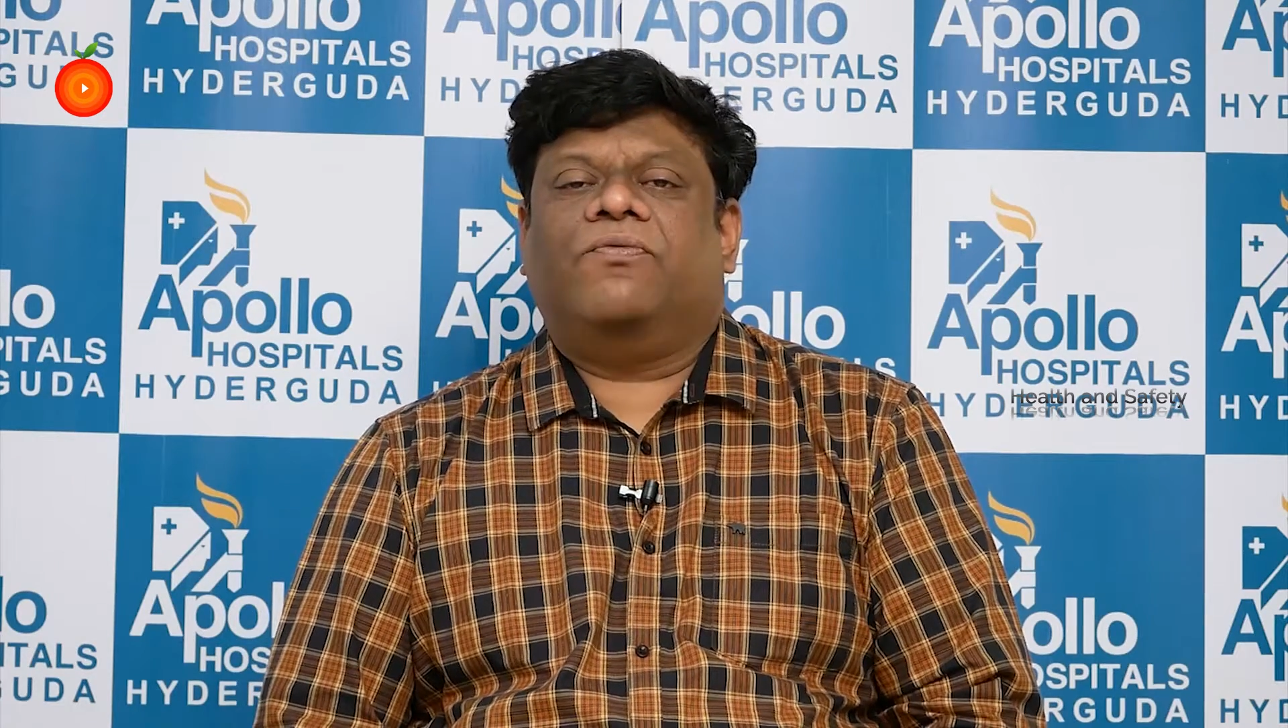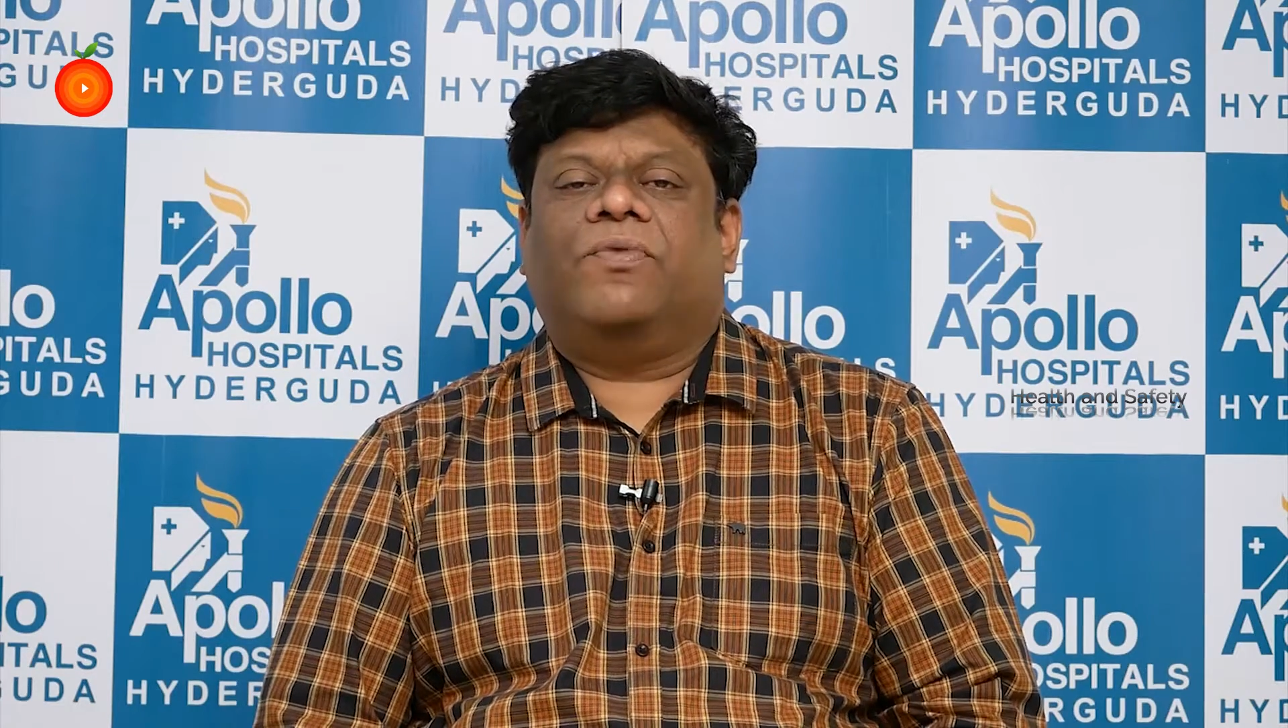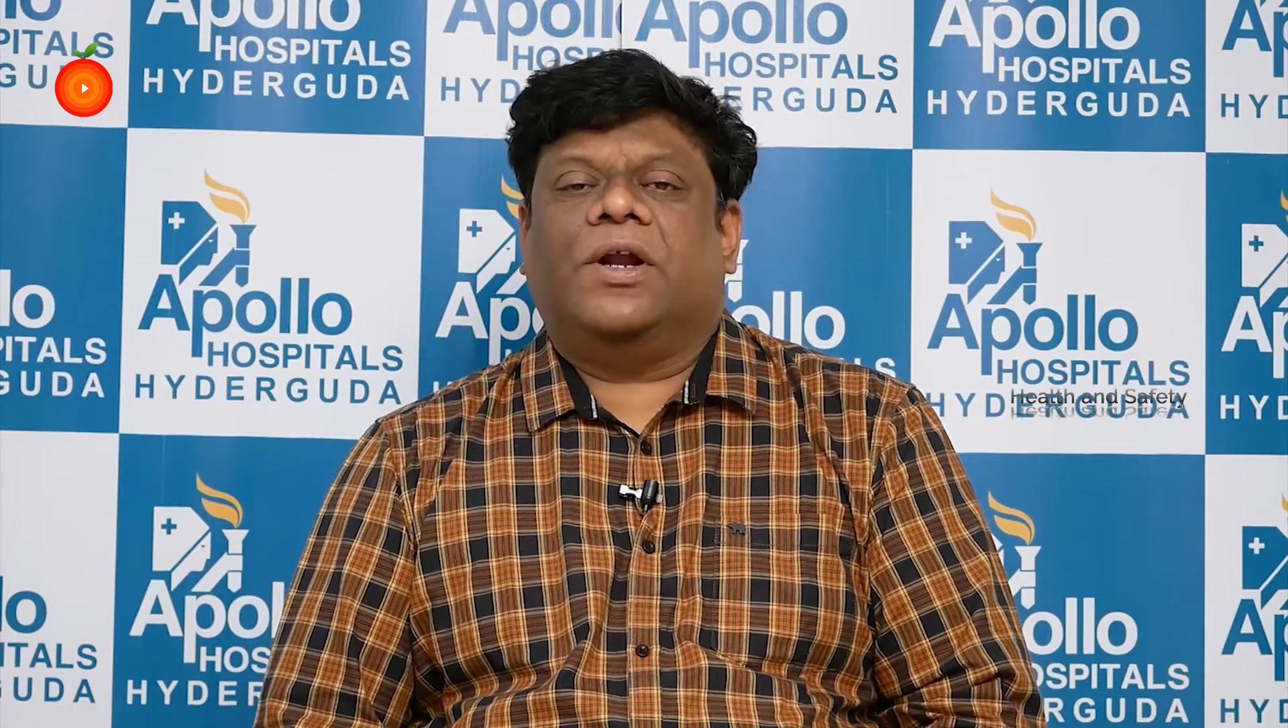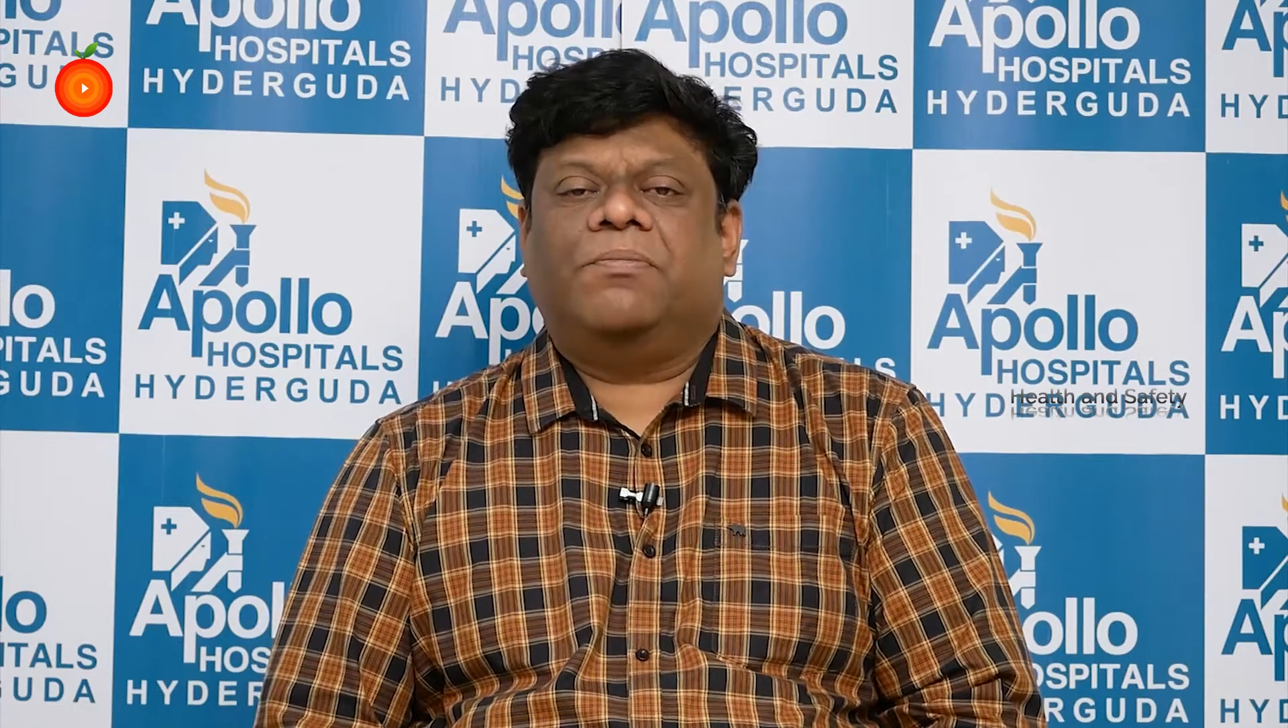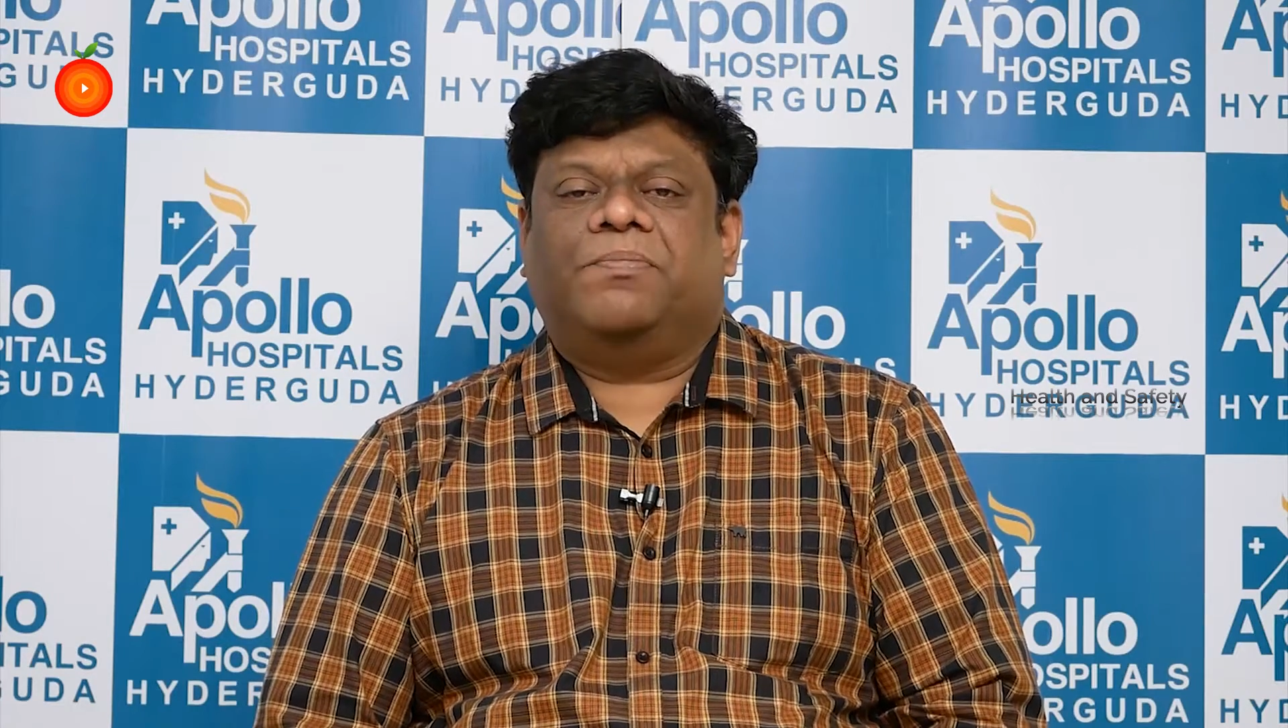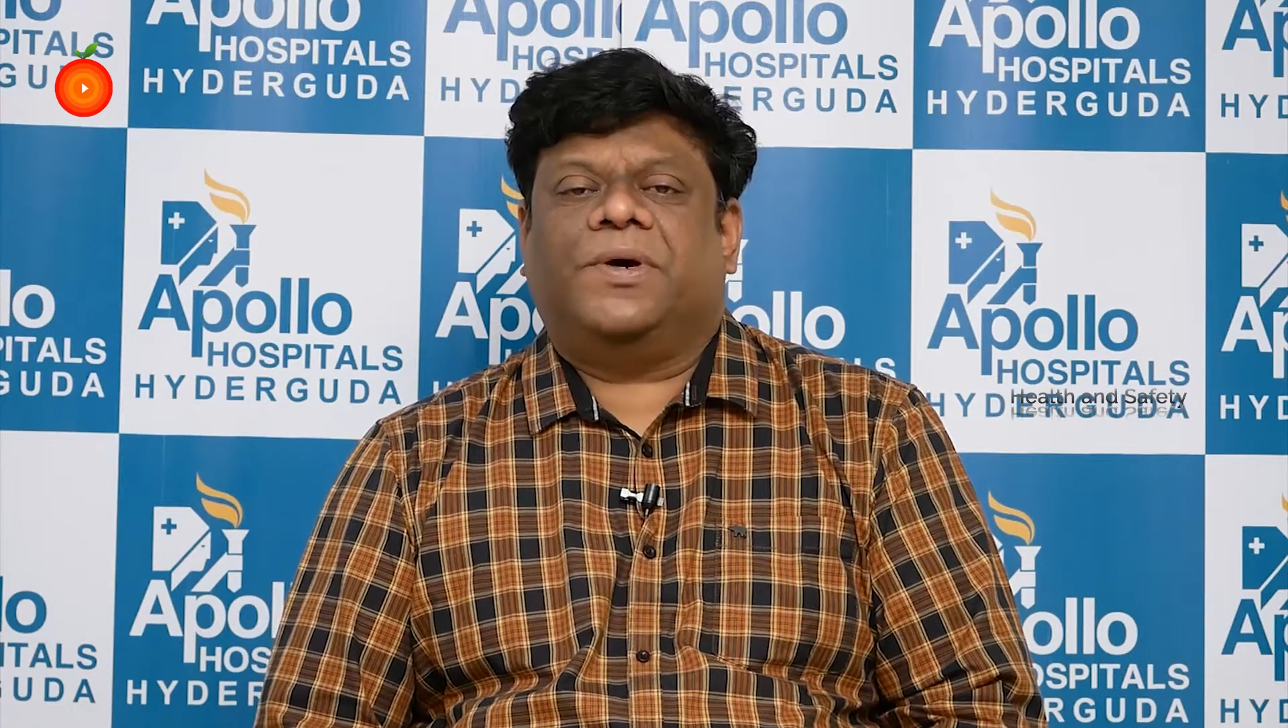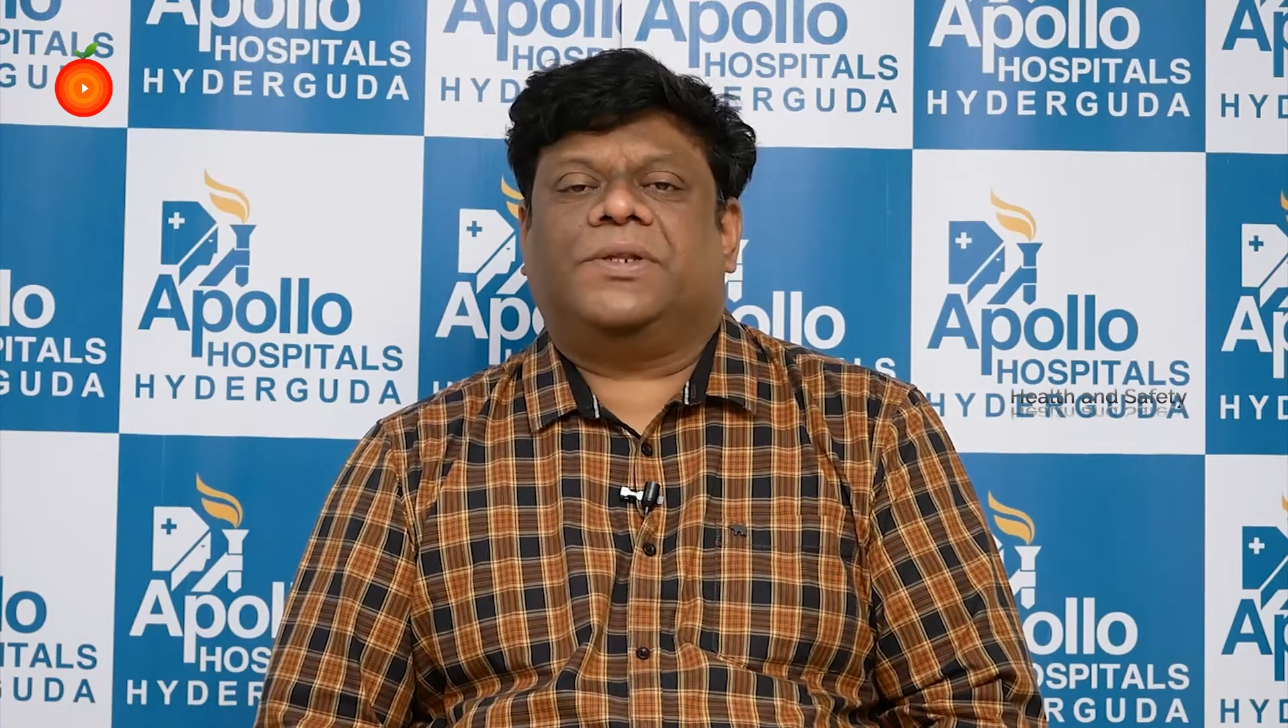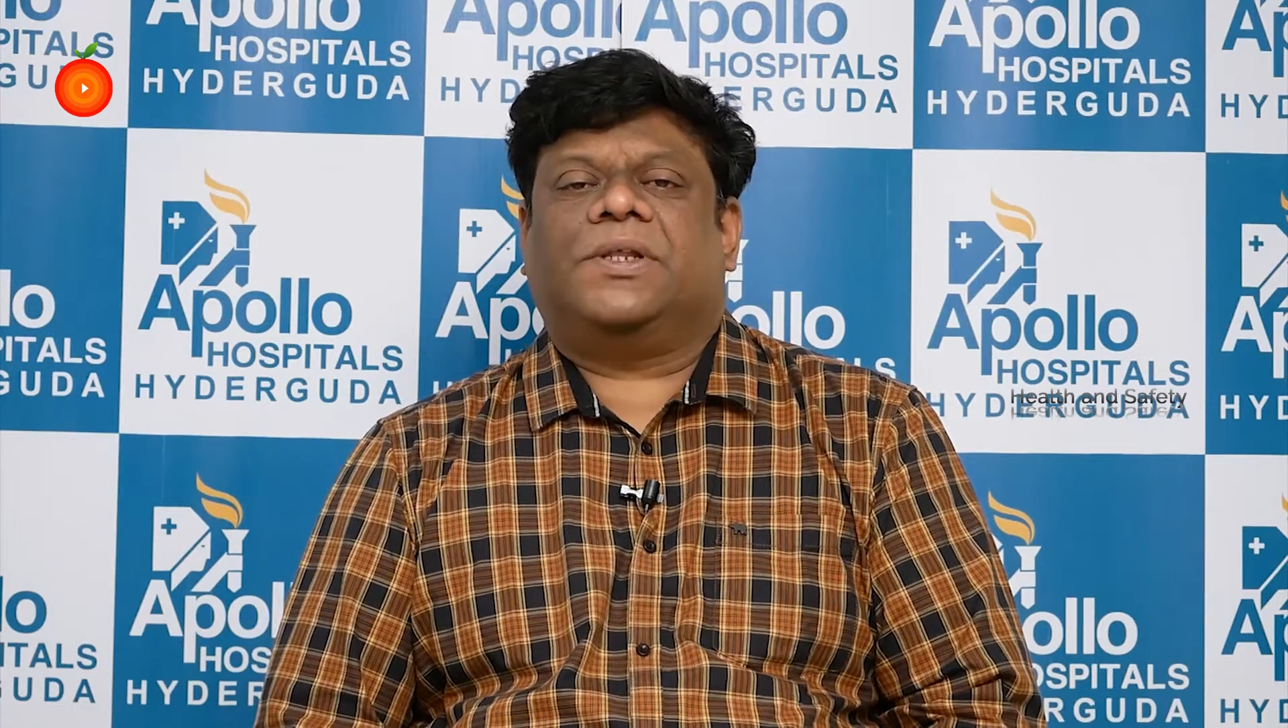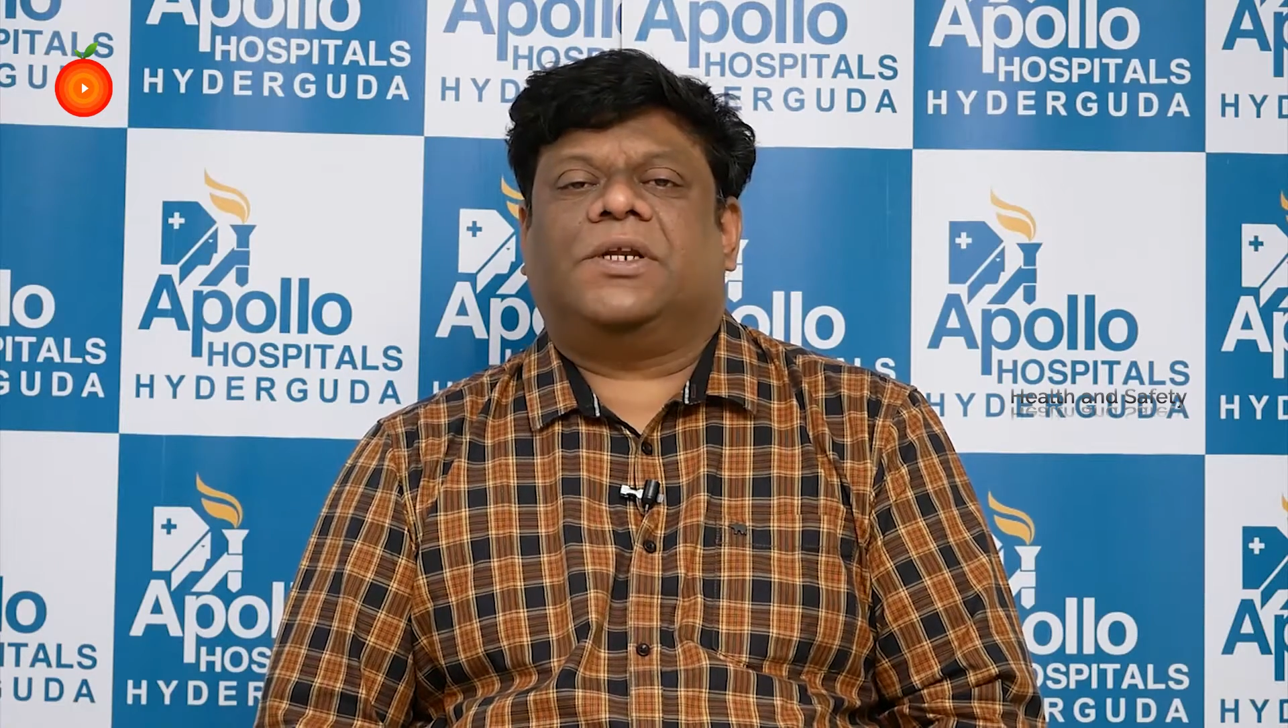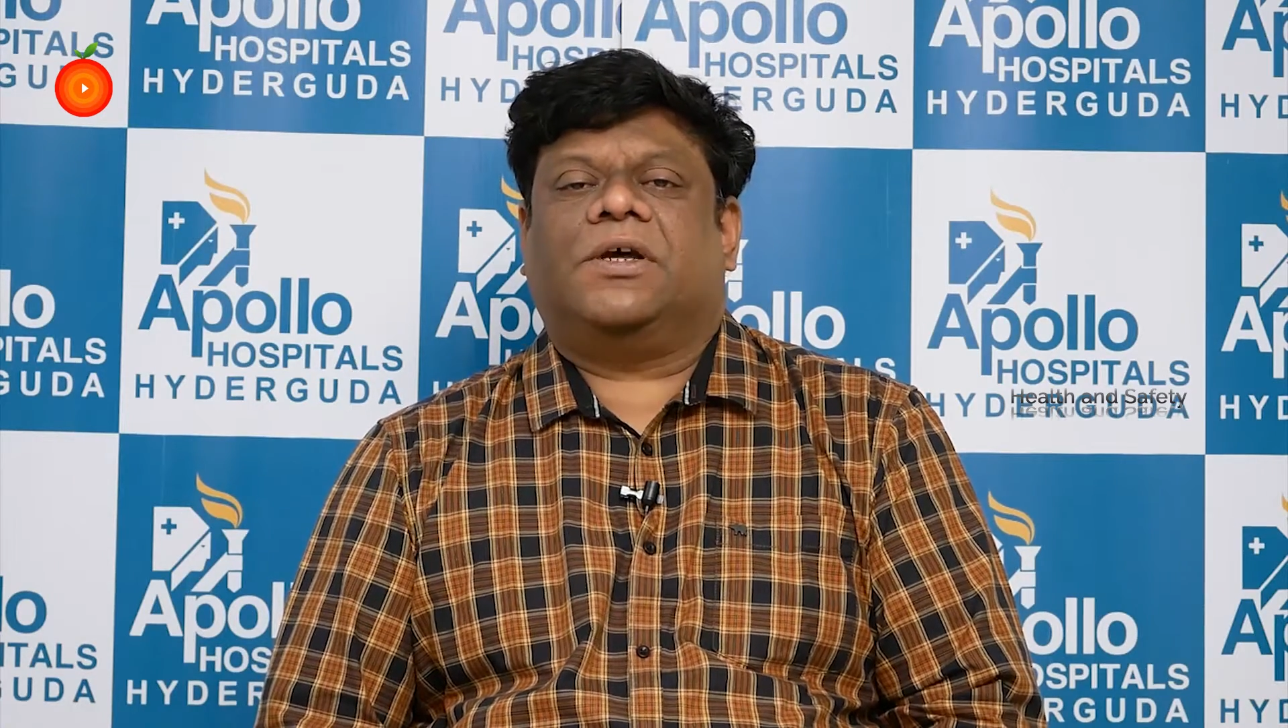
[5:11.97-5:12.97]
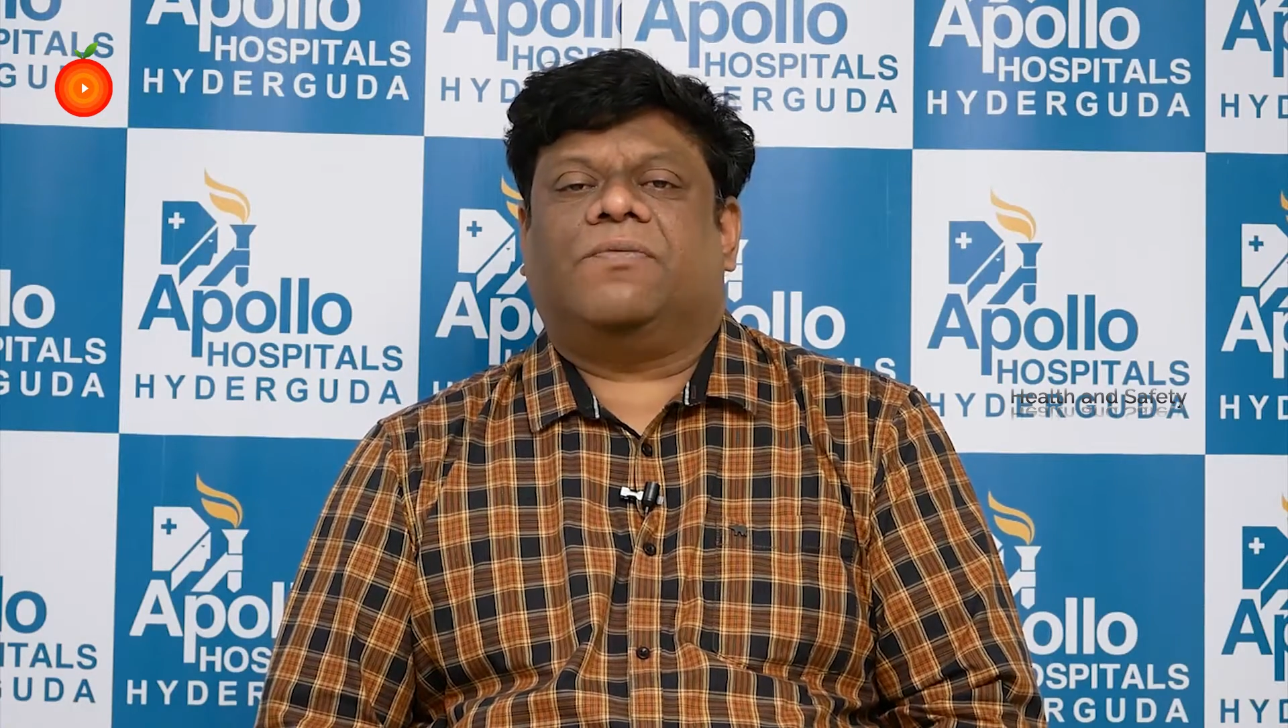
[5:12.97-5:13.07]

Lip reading: 1%